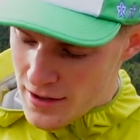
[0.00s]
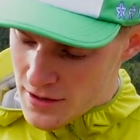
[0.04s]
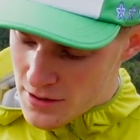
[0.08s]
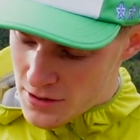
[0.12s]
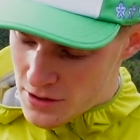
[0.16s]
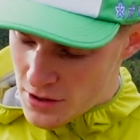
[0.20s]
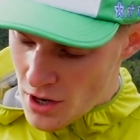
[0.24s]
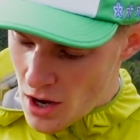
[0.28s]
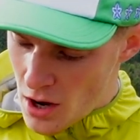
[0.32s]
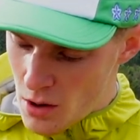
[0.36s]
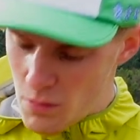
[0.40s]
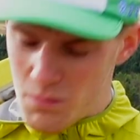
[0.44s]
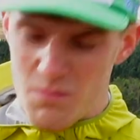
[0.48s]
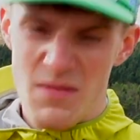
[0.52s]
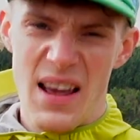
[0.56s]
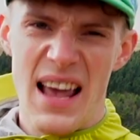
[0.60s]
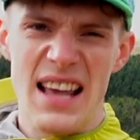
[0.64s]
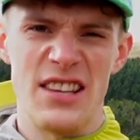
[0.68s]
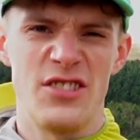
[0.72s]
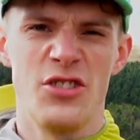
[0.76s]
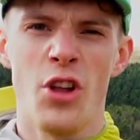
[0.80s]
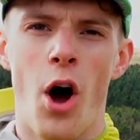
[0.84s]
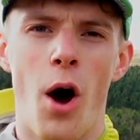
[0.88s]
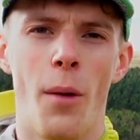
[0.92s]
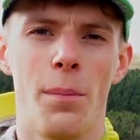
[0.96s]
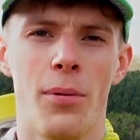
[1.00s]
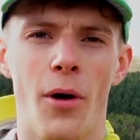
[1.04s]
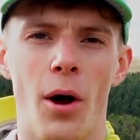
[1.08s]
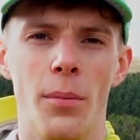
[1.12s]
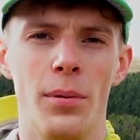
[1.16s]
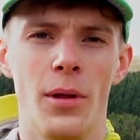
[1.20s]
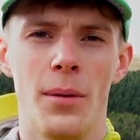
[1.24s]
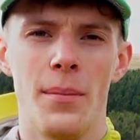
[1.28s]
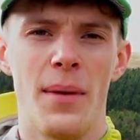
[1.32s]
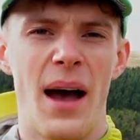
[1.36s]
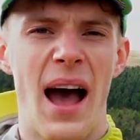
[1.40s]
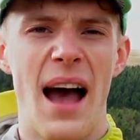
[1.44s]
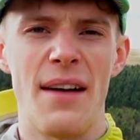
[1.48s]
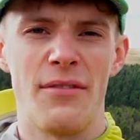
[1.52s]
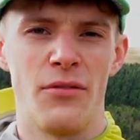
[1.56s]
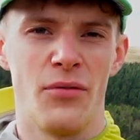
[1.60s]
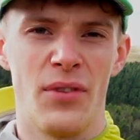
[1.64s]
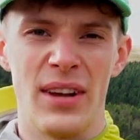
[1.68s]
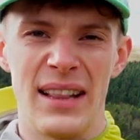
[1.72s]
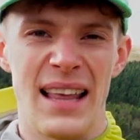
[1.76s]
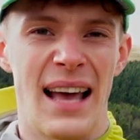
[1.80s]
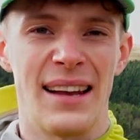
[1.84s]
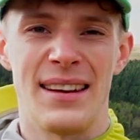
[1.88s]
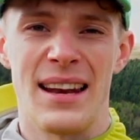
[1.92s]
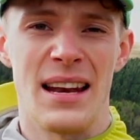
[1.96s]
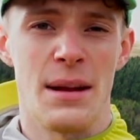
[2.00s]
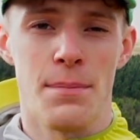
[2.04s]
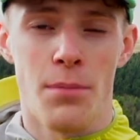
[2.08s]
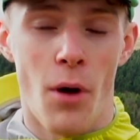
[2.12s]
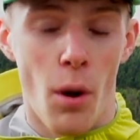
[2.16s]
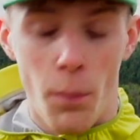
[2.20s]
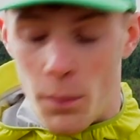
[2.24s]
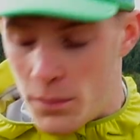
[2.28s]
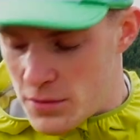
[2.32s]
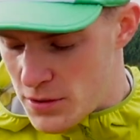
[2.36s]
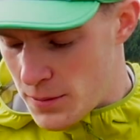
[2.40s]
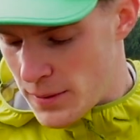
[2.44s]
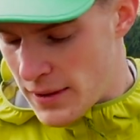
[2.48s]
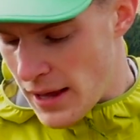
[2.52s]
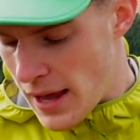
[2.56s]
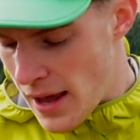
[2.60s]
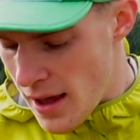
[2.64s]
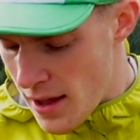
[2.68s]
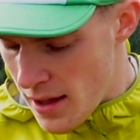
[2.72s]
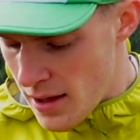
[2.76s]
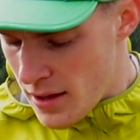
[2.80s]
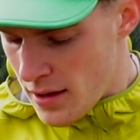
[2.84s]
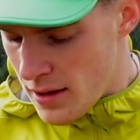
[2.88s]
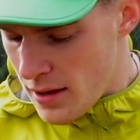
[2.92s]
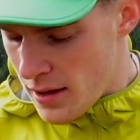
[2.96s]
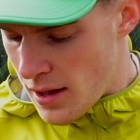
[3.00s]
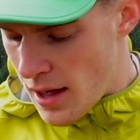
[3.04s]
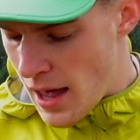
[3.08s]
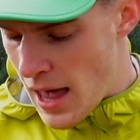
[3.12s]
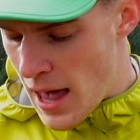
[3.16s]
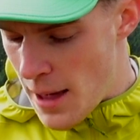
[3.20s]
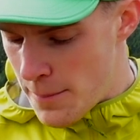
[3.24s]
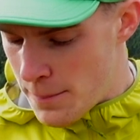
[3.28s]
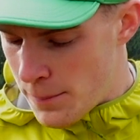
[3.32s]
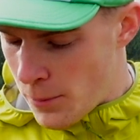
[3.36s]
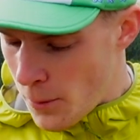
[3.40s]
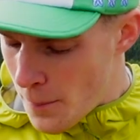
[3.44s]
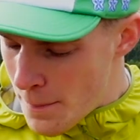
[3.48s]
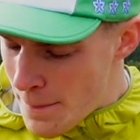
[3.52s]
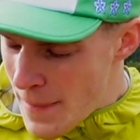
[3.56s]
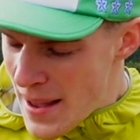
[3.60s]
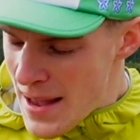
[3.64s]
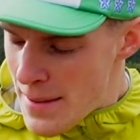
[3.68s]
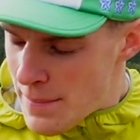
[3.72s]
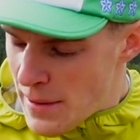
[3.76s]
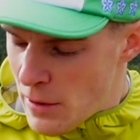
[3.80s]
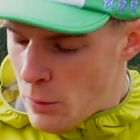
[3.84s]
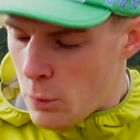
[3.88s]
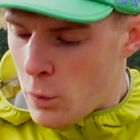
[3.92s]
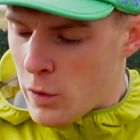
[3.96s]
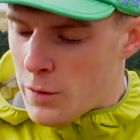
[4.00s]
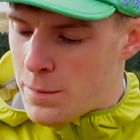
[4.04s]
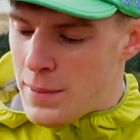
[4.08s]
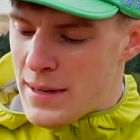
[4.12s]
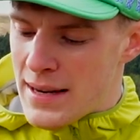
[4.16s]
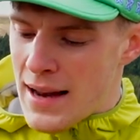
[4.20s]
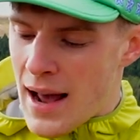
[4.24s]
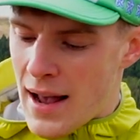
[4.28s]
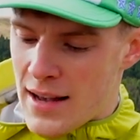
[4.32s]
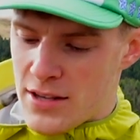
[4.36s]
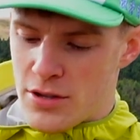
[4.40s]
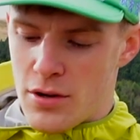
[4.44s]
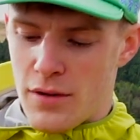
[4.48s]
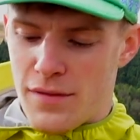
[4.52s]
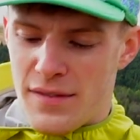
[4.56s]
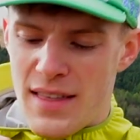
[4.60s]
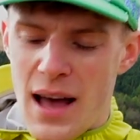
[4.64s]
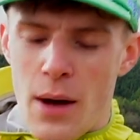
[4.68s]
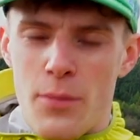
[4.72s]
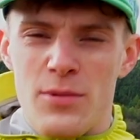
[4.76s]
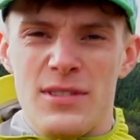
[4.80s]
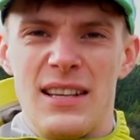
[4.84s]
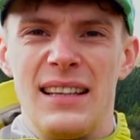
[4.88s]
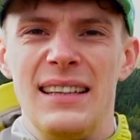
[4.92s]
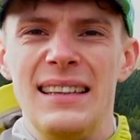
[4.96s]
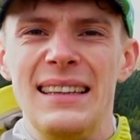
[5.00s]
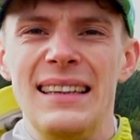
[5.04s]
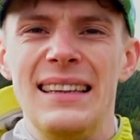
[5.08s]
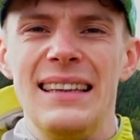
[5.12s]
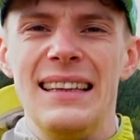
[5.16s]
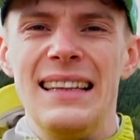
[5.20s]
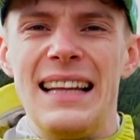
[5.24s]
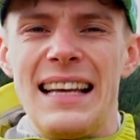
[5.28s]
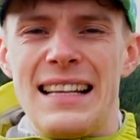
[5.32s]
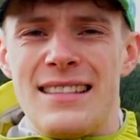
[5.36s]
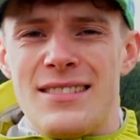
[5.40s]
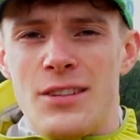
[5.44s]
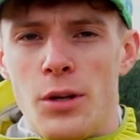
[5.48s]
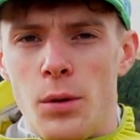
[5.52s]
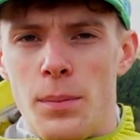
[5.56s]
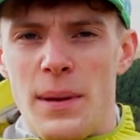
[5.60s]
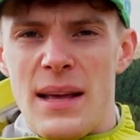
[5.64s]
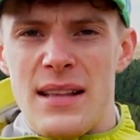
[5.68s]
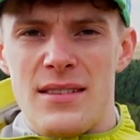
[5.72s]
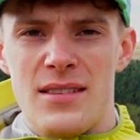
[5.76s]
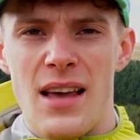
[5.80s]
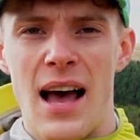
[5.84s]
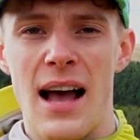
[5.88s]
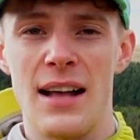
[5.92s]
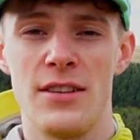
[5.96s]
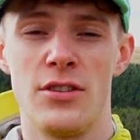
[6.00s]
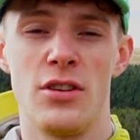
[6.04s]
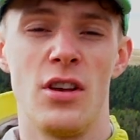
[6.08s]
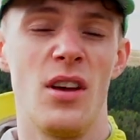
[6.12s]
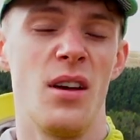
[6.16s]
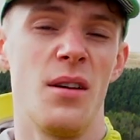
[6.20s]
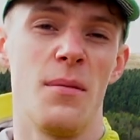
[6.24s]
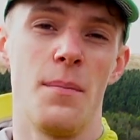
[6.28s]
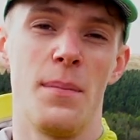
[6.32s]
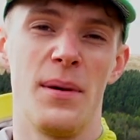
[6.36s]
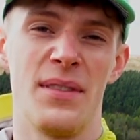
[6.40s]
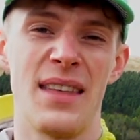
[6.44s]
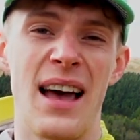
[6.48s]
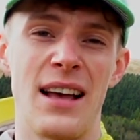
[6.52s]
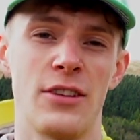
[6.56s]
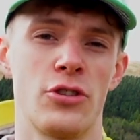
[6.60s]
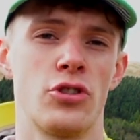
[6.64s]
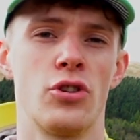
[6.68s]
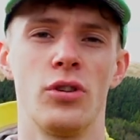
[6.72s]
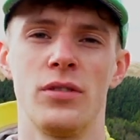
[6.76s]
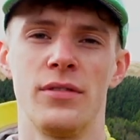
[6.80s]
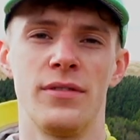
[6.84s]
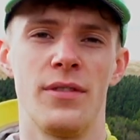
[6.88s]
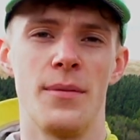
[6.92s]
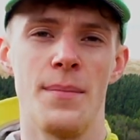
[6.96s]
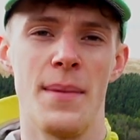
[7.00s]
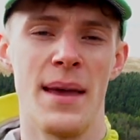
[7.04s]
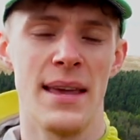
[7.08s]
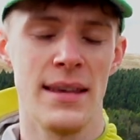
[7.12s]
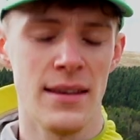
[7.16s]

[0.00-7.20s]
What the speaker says: So it's not a problem. I haven't really had any problems with it. But maybe it would be nice if that was a little bit tighter, but that's just for me.